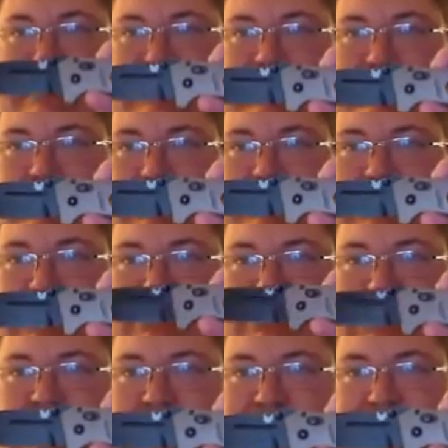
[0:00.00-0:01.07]
Tons of
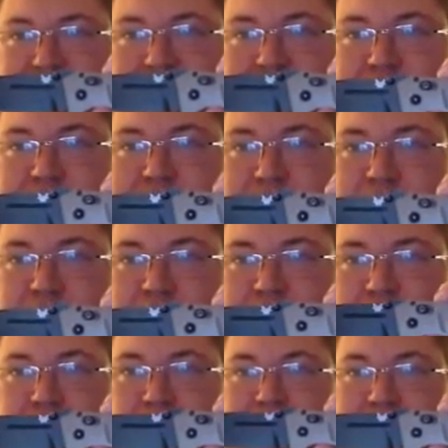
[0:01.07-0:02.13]
reviews, tons of videos on
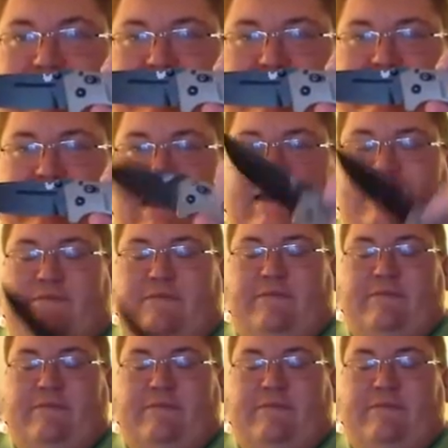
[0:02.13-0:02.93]
YouTube about this knife.